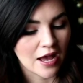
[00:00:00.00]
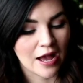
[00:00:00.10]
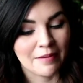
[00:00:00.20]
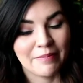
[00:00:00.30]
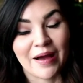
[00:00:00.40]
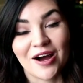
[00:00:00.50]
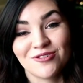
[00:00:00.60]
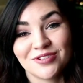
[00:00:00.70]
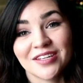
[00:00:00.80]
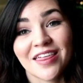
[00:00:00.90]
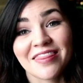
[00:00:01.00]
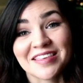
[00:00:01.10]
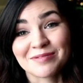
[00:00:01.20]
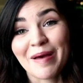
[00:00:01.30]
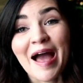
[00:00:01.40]
about
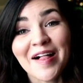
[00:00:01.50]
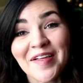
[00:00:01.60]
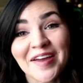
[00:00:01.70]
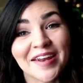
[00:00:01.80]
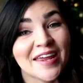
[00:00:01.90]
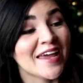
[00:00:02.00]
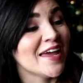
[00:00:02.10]
this palette.